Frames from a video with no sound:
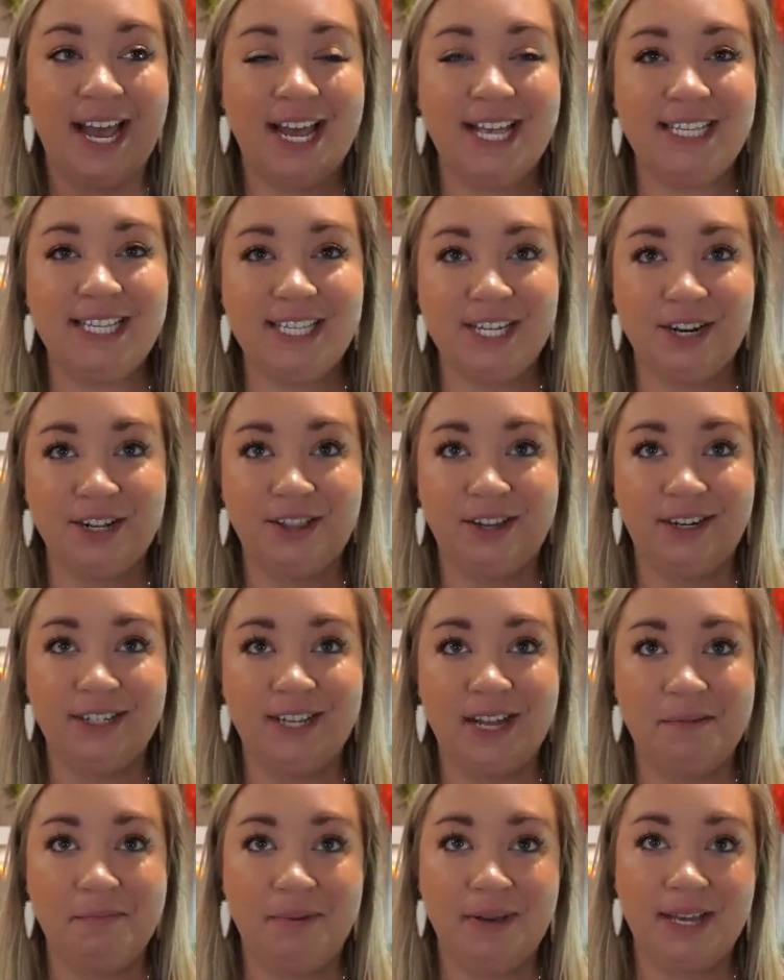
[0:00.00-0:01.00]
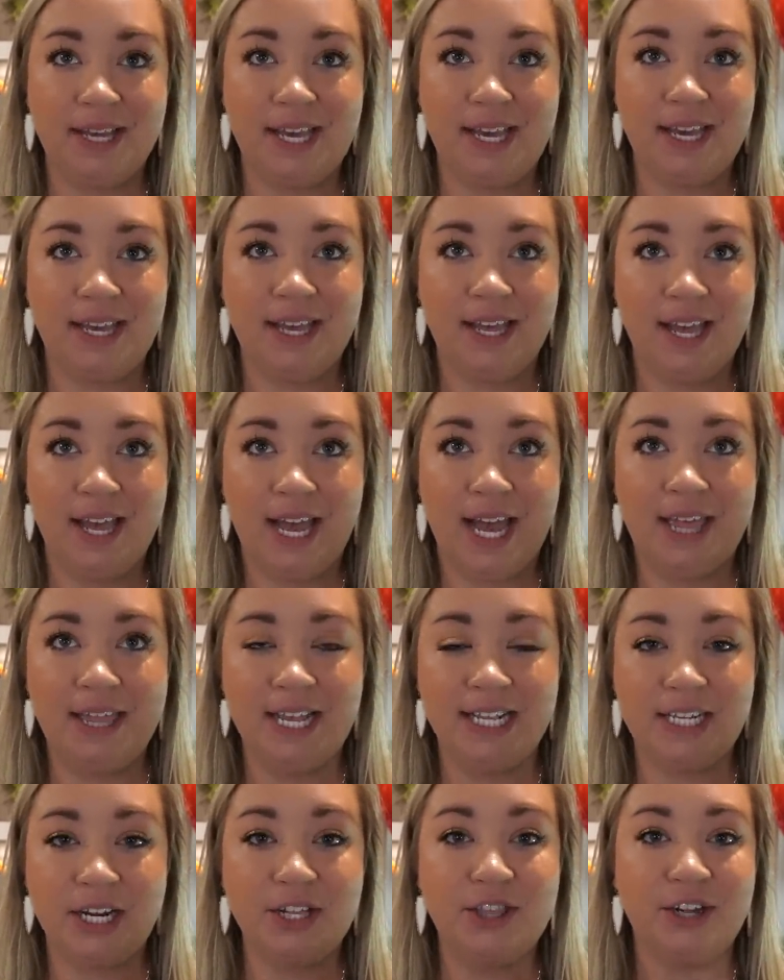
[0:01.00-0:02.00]
Is this our third time, Bunky? I
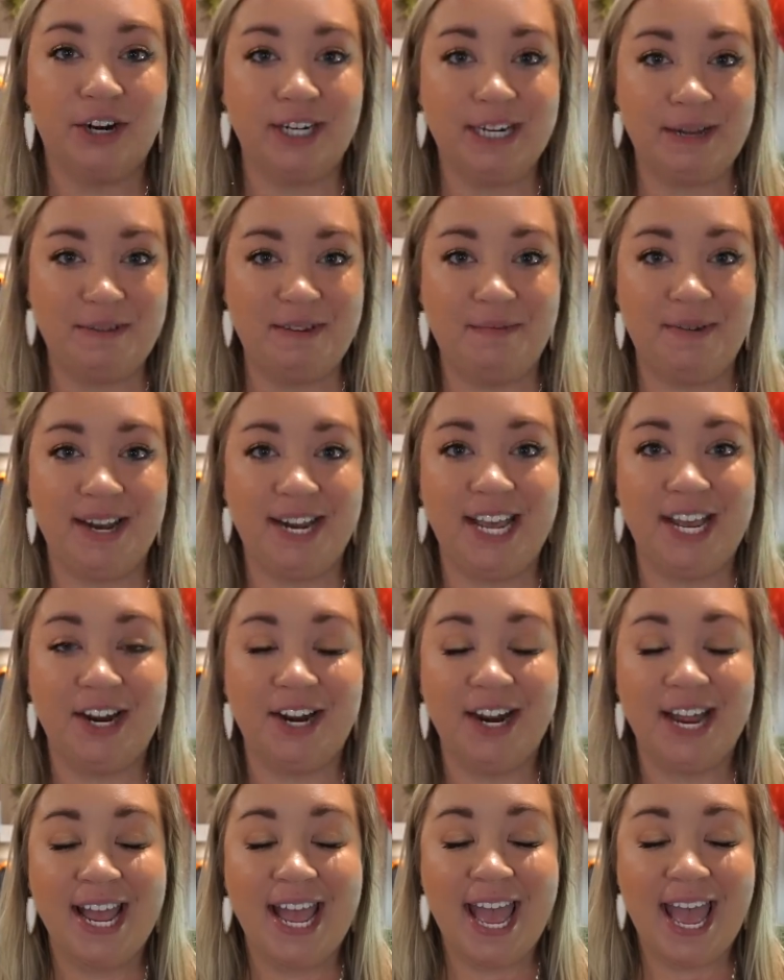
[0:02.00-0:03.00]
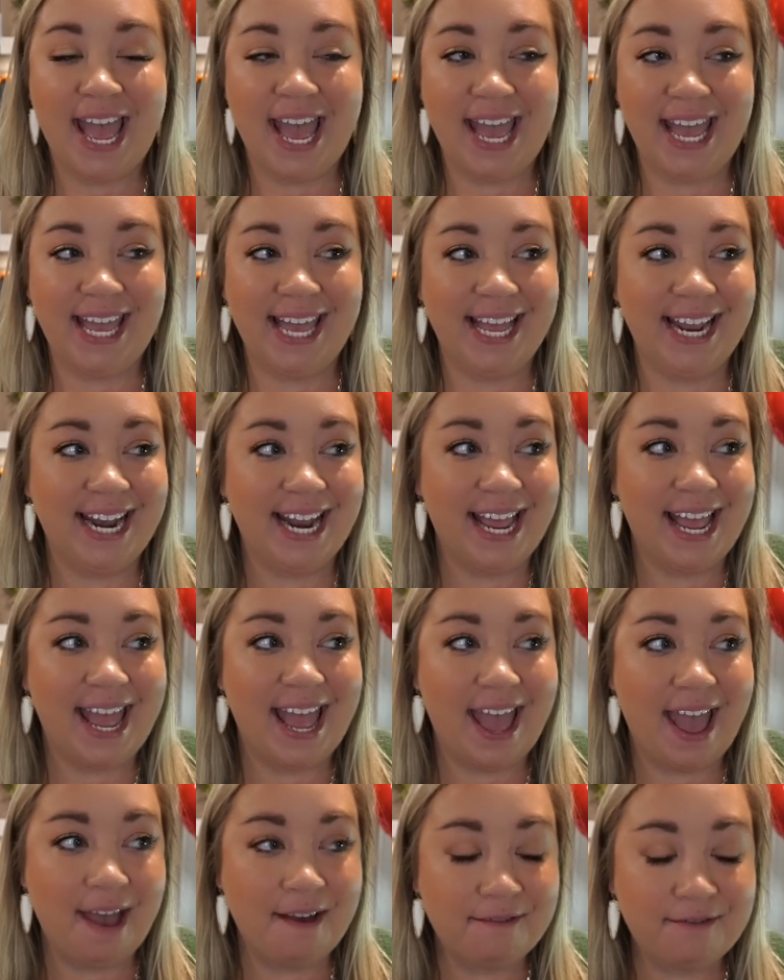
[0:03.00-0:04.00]
think it's our third time we've been here, and
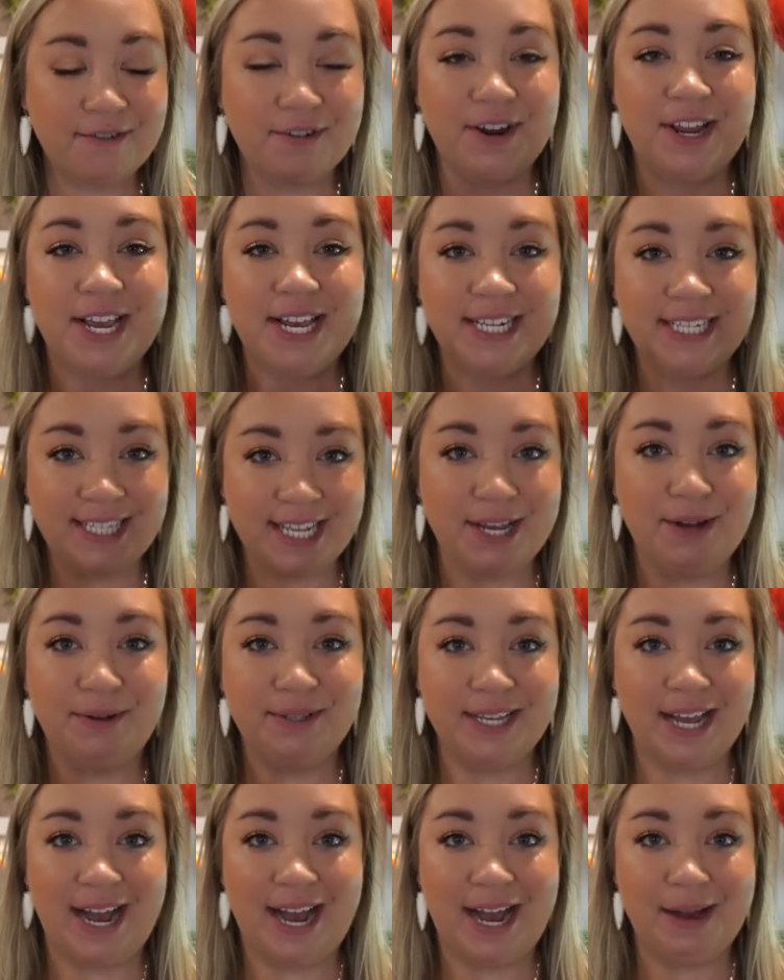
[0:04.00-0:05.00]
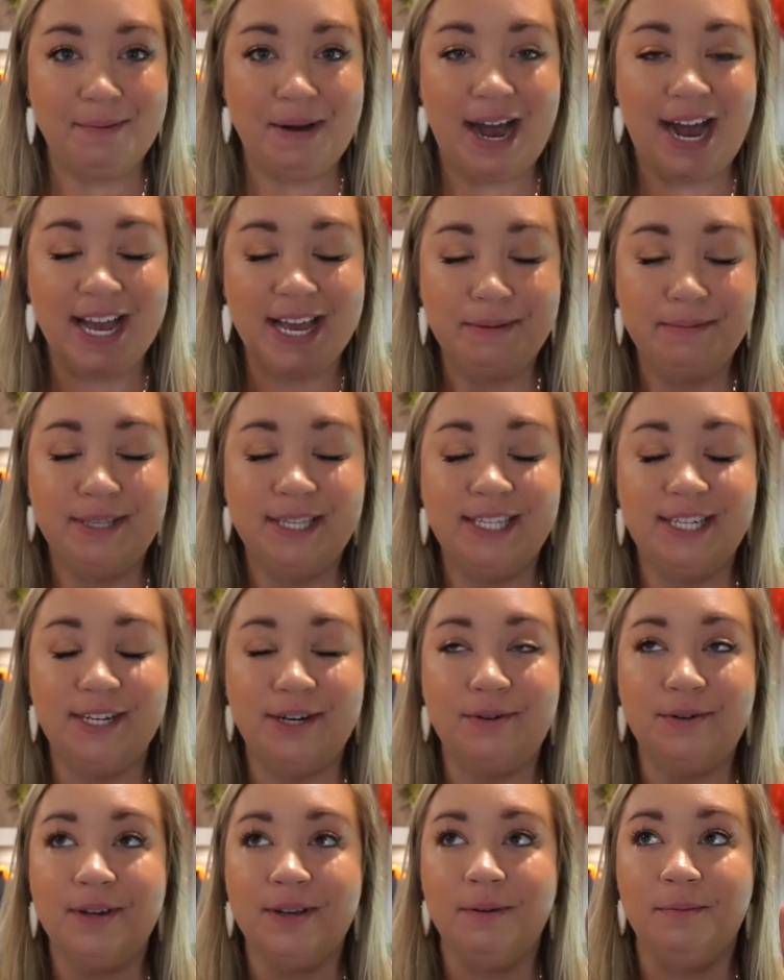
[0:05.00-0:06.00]
every single time I am
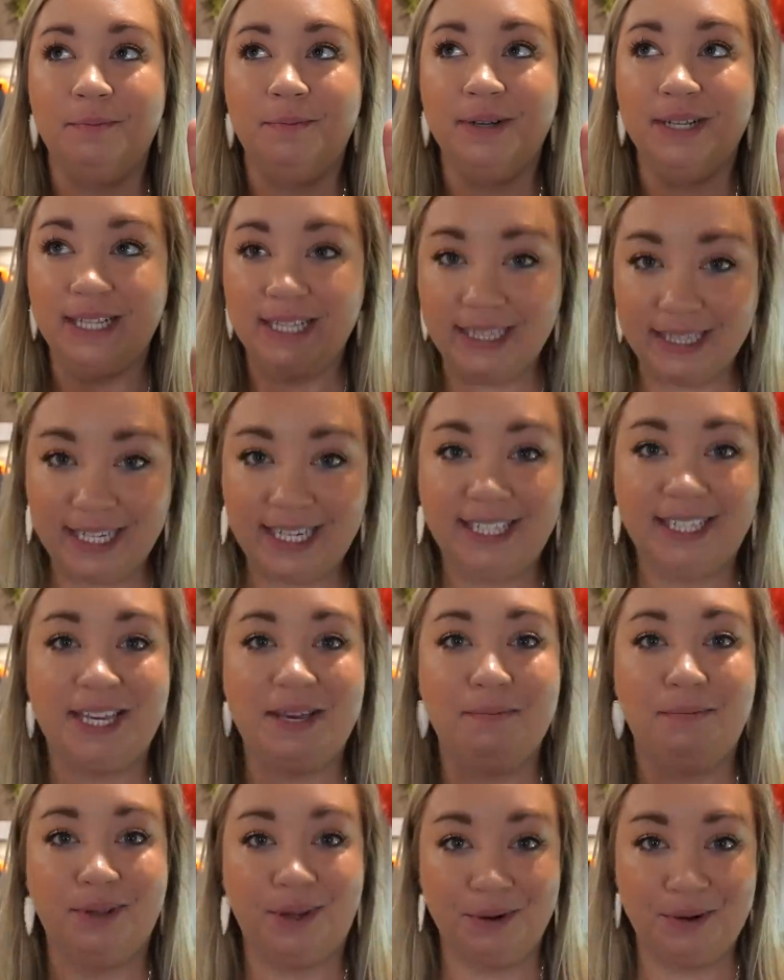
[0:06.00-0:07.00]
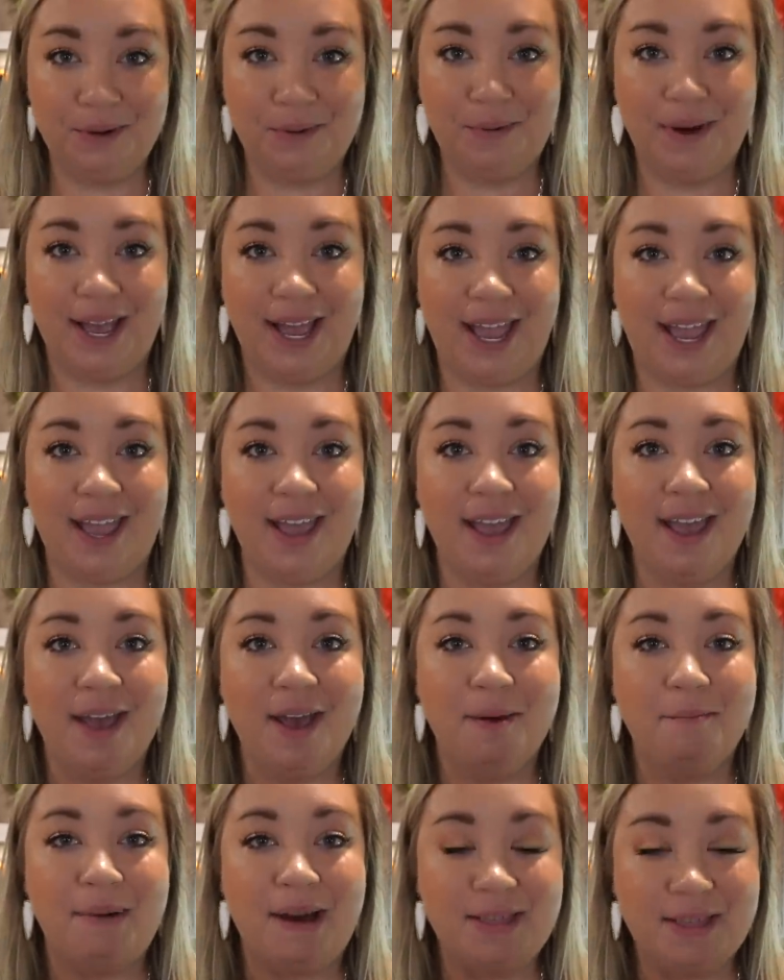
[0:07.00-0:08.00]
still completely blown away
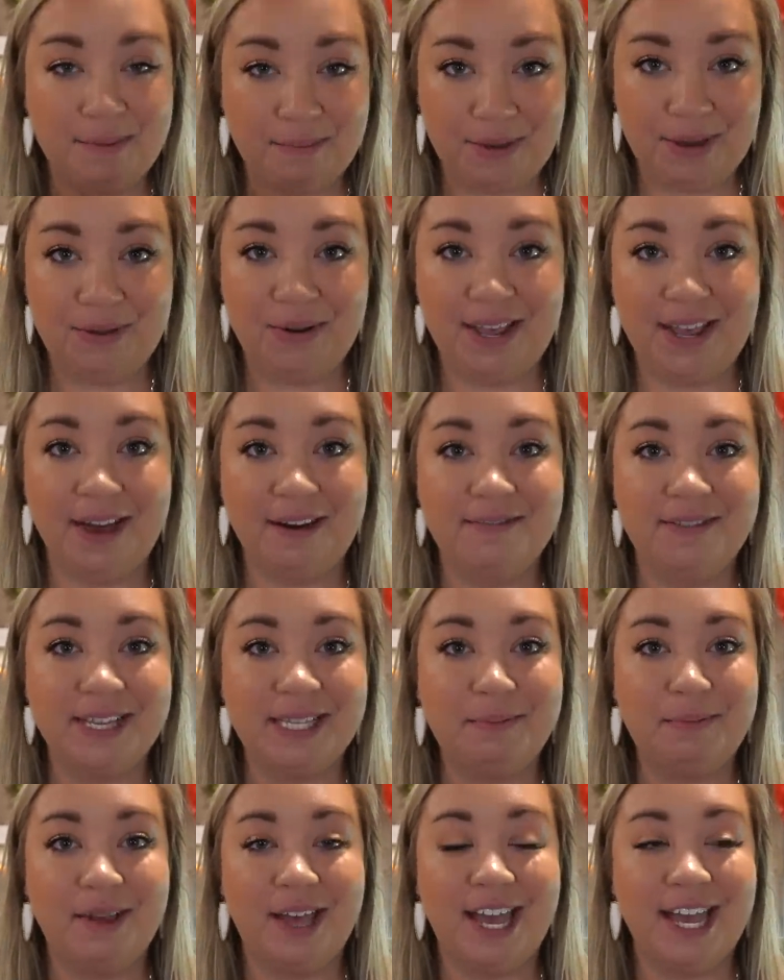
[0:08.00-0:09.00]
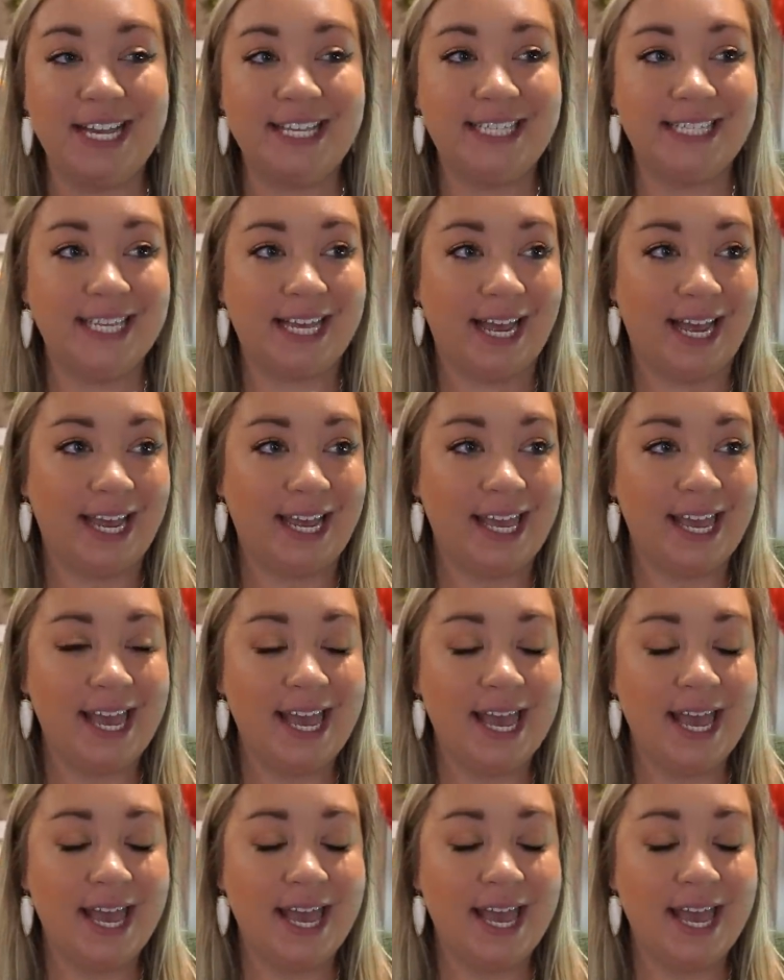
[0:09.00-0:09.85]
by the beauty of this place. Like,